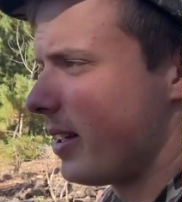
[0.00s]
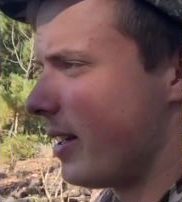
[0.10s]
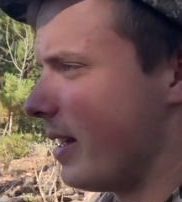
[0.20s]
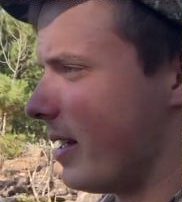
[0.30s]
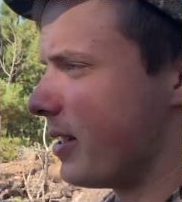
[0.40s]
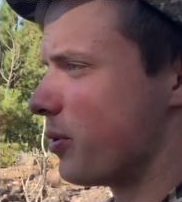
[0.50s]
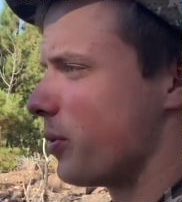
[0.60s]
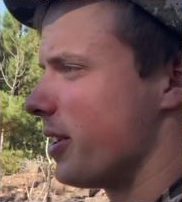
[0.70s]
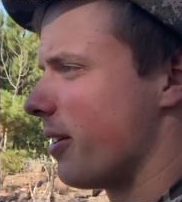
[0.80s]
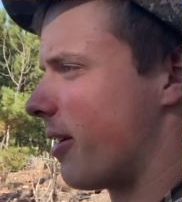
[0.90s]
is
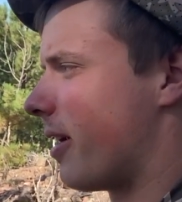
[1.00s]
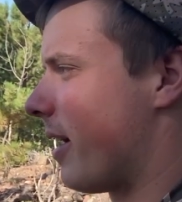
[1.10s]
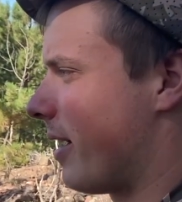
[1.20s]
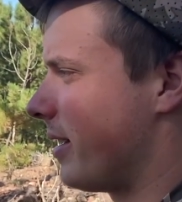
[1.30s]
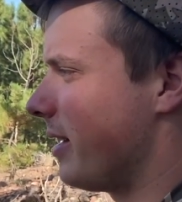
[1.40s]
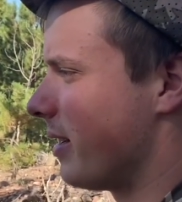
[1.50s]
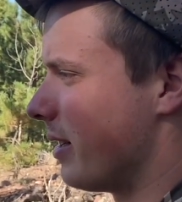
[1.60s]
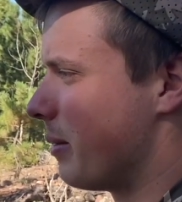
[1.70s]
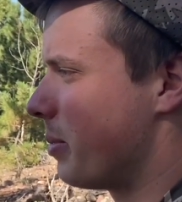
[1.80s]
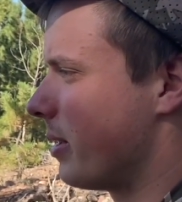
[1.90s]
we are hiking up